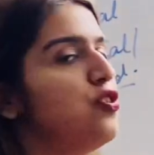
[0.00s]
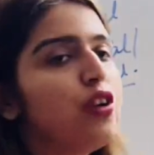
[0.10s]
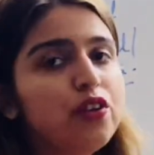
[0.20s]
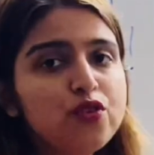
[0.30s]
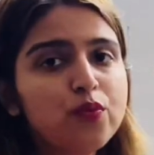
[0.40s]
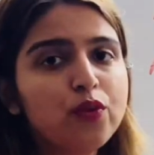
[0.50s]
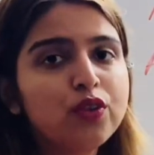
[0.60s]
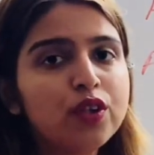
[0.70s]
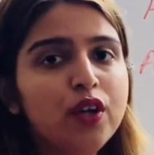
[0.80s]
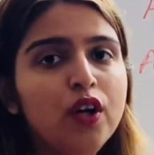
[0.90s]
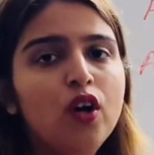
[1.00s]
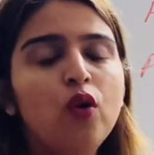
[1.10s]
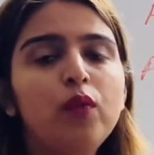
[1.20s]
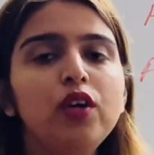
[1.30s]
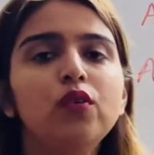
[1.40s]
transport.
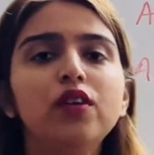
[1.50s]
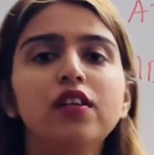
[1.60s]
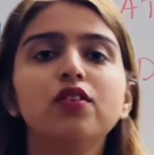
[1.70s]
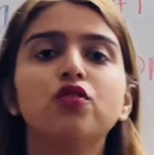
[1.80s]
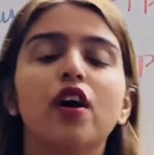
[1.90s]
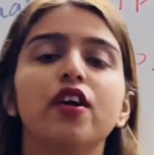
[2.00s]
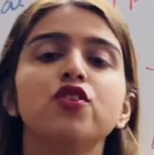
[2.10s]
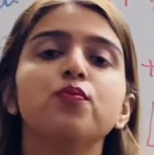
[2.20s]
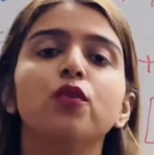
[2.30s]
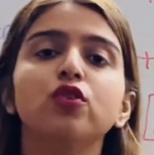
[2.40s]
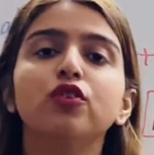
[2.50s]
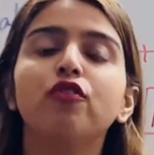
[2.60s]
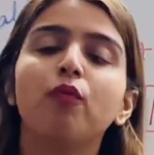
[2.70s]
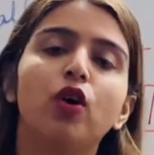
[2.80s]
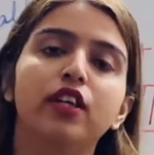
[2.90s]
We know that the transport
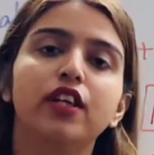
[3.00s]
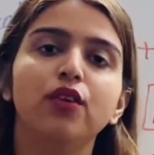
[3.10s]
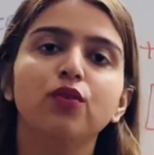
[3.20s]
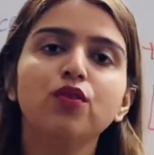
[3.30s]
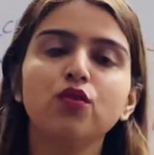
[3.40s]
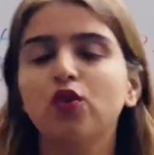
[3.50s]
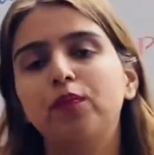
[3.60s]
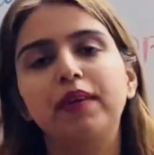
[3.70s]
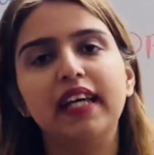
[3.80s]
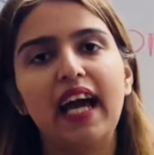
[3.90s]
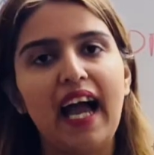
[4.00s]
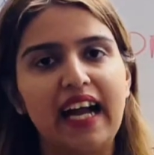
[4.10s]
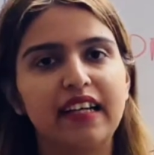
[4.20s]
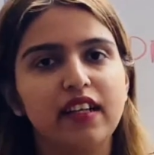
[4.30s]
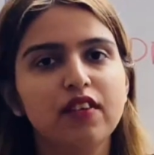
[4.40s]
of molecules could be
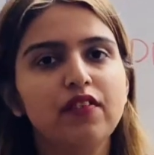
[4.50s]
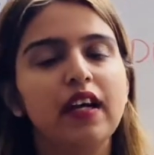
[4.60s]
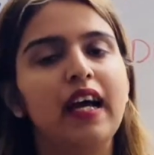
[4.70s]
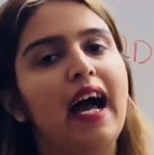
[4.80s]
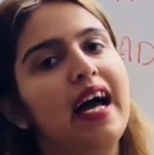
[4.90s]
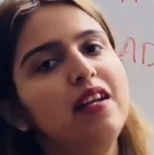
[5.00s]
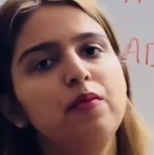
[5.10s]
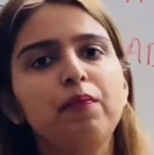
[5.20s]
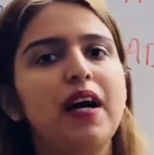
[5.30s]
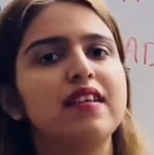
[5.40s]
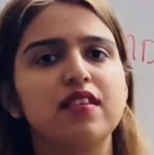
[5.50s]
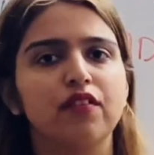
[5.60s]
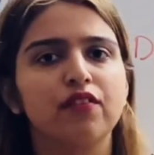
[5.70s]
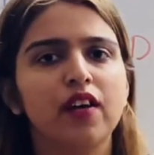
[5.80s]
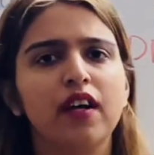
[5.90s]
active and passive.
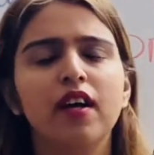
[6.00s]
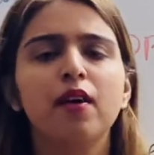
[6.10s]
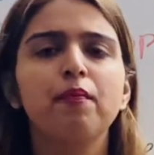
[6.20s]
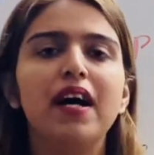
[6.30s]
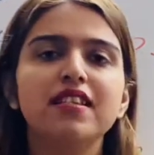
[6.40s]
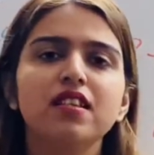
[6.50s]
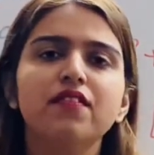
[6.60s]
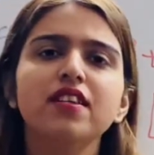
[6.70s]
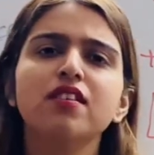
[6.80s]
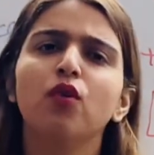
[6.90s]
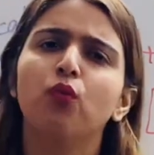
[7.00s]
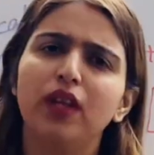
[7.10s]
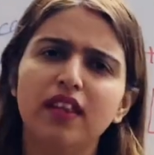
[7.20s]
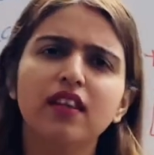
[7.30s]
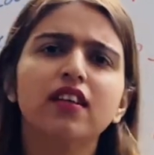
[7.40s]
Passive is
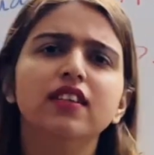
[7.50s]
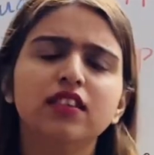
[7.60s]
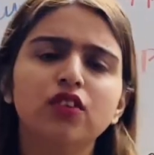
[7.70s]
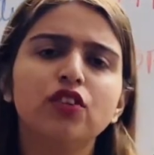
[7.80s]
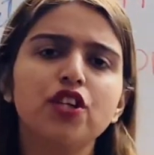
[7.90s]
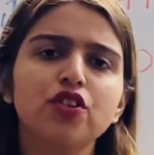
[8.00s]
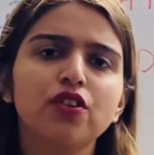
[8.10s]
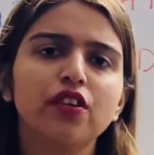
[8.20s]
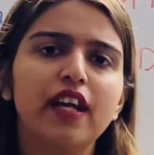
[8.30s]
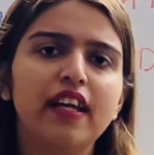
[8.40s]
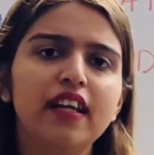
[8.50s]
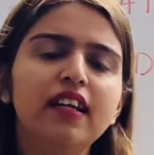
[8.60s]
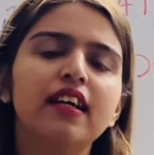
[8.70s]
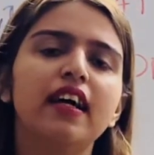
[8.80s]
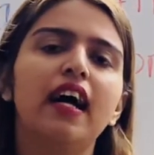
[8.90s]
with the concentration gradient,
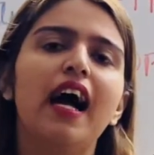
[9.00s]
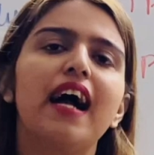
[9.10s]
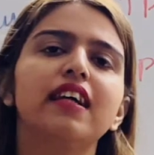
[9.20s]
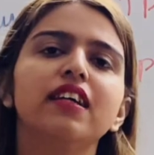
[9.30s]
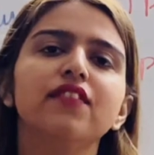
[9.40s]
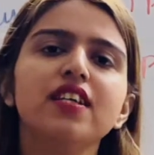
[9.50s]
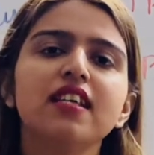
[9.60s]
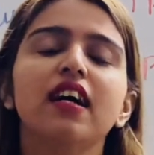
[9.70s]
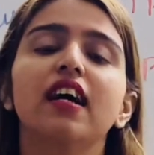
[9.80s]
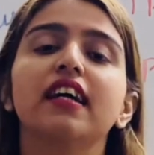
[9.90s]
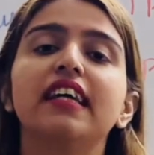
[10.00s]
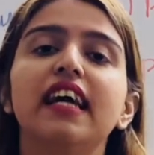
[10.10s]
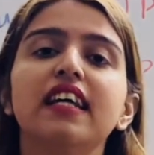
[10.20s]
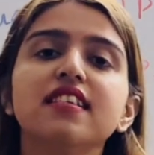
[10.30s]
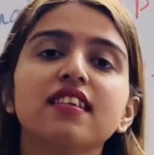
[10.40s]
active is
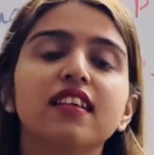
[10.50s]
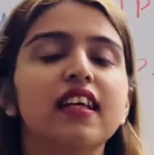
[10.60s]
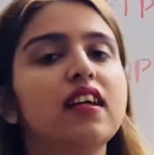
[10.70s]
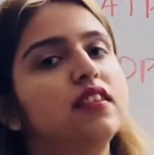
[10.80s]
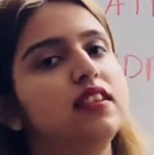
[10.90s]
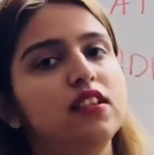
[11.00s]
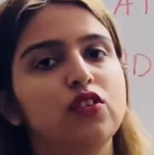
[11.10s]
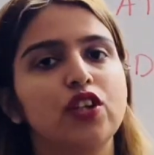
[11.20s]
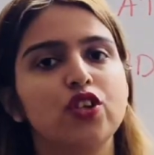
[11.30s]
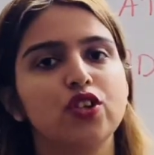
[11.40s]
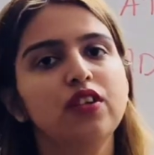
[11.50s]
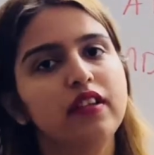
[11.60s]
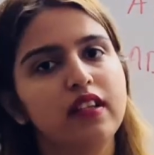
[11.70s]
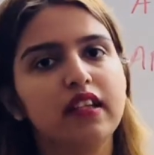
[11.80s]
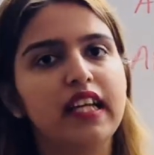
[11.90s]
against the concentration
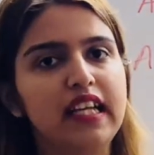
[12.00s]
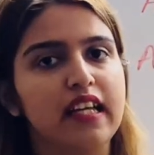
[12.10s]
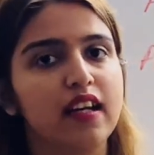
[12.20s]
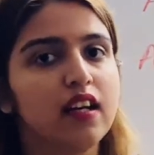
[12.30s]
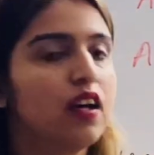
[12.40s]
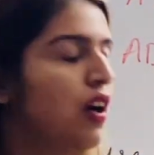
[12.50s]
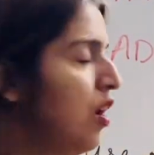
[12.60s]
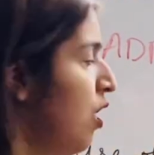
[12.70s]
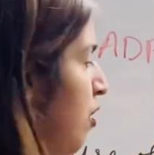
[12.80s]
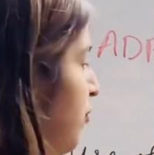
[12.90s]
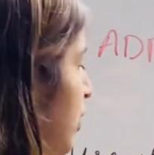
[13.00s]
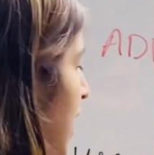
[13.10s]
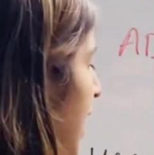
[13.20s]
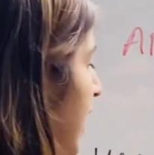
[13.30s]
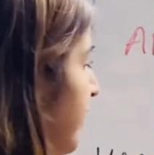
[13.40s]
gradient. For
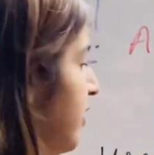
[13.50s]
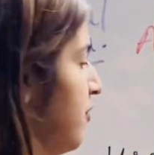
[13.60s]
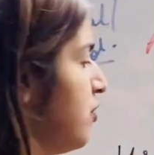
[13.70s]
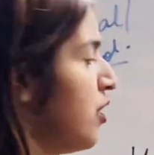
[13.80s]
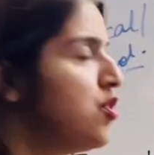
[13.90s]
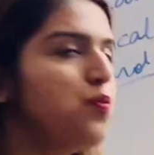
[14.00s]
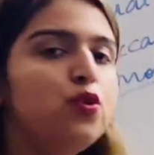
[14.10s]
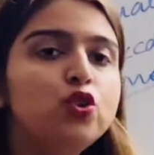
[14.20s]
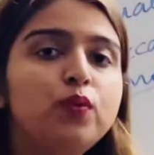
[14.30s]
active transport,